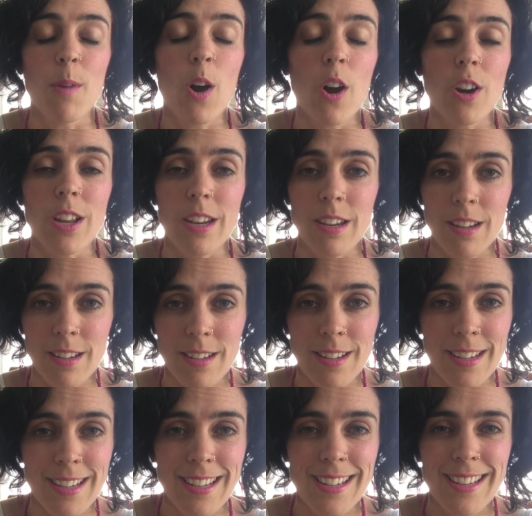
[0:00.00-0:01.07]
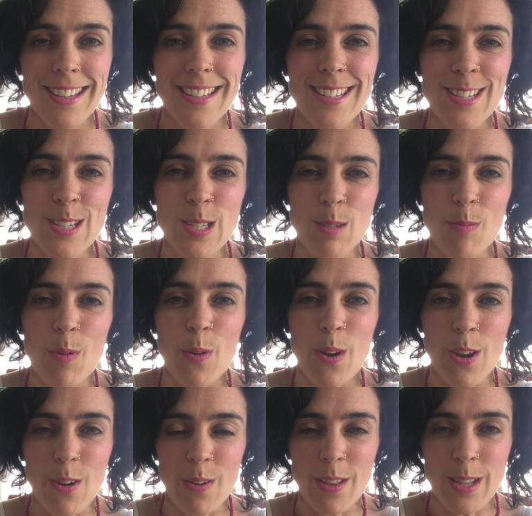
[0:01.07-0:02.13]
honored to
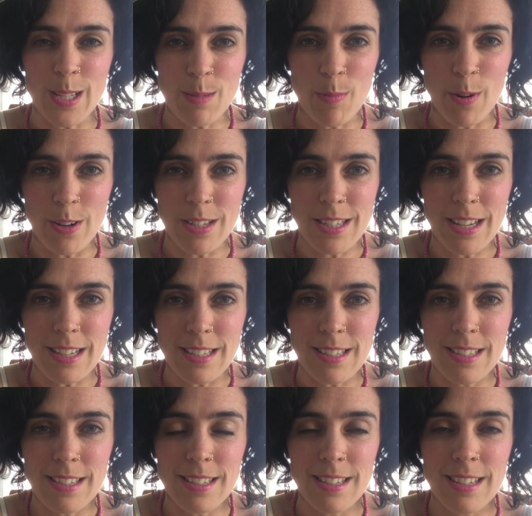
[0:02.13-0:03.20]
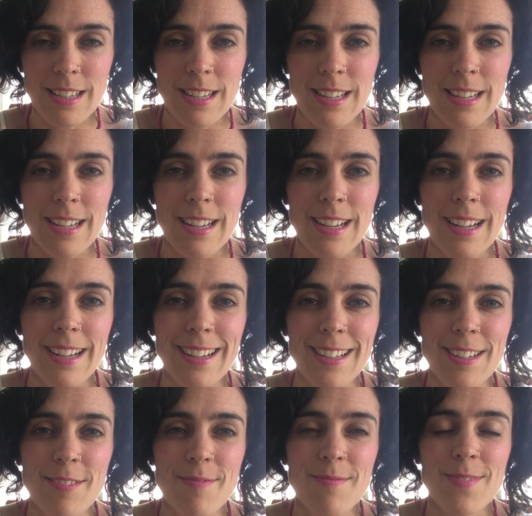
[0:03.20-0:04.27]
support you in this process.
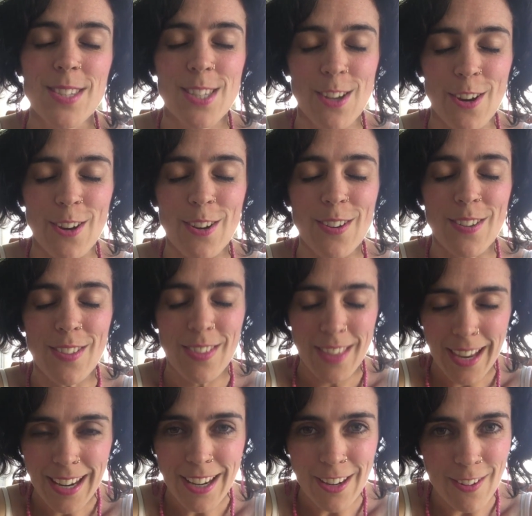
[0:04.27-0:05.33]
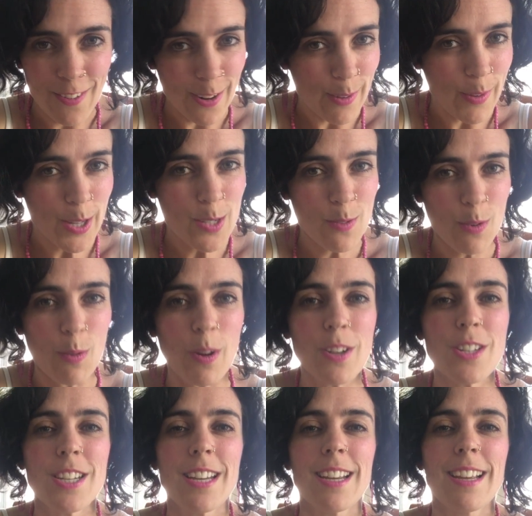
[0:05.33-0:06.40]
So thank you very much for
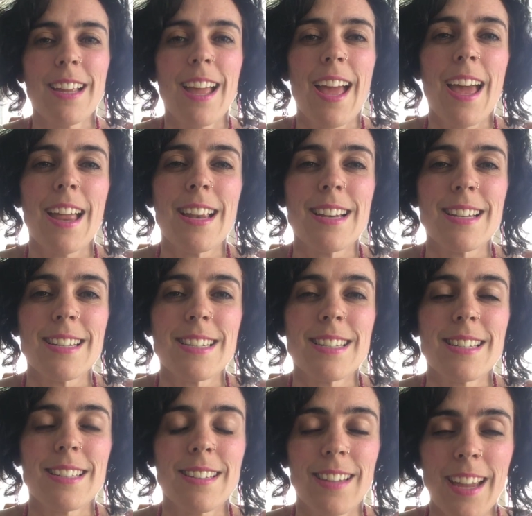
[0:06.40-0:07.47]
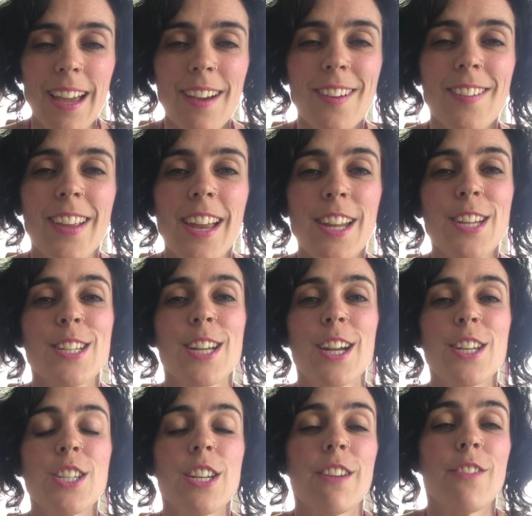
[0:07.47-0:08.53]
watching, and yeah, get in
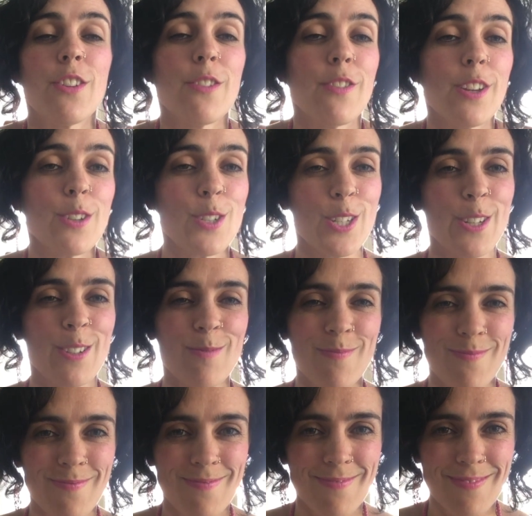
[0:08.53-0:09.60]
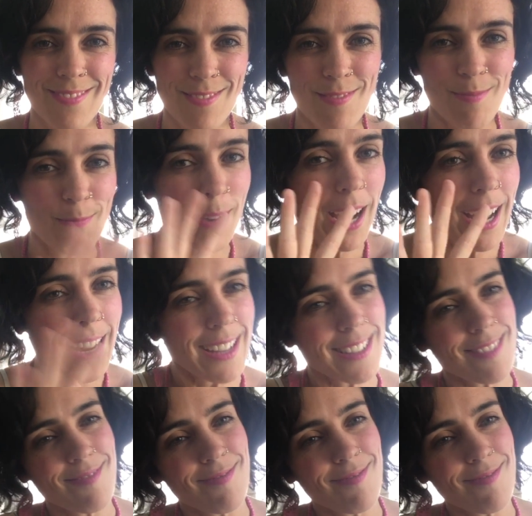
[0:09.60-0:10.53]
touch if you feel to. Bye.